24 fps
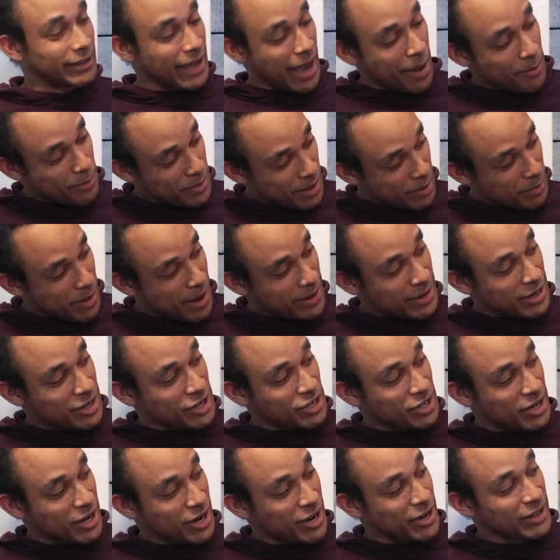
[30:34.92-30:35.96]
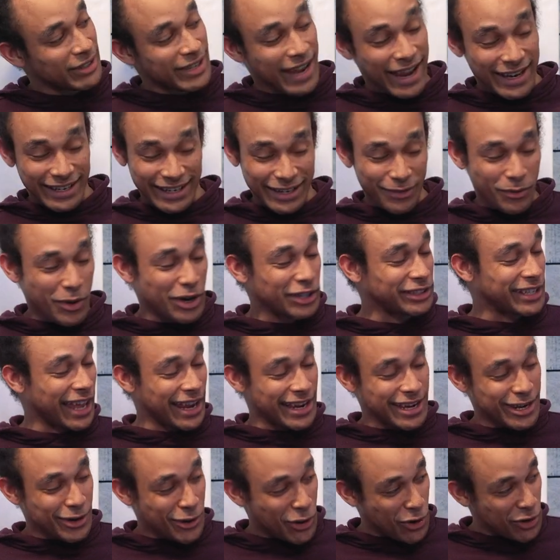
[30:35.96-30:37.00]
That meme I did share, that did what
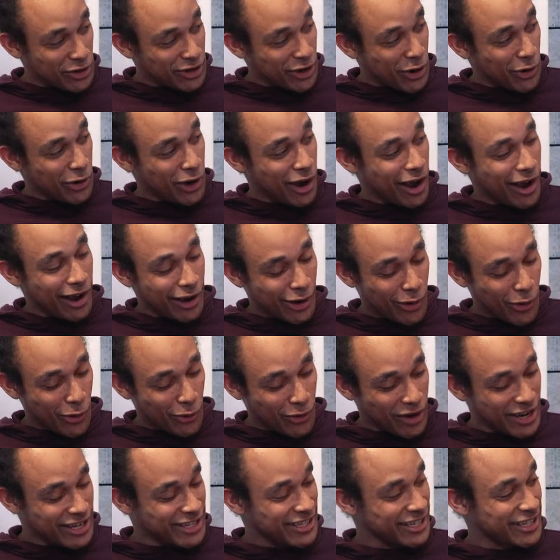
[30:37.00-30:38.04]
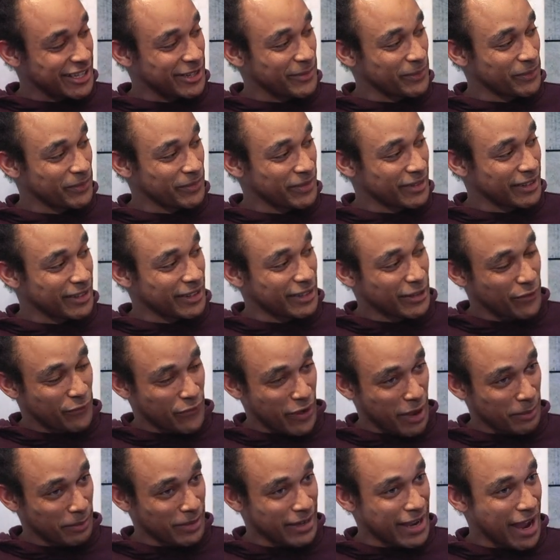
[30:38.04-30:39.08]
that did uh, go crazy. Which one? The
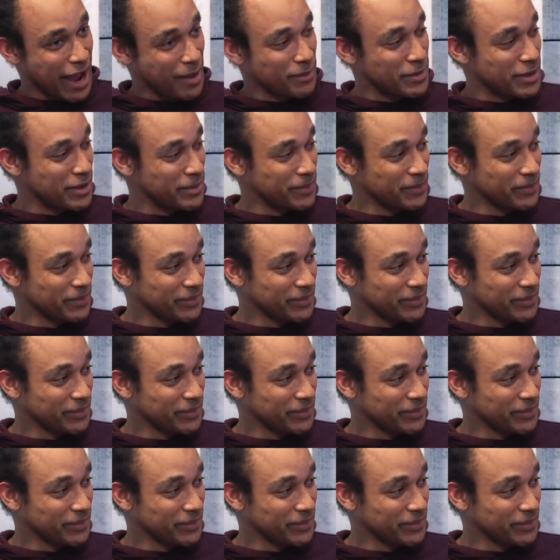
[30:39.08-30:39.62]
Family Guy meme.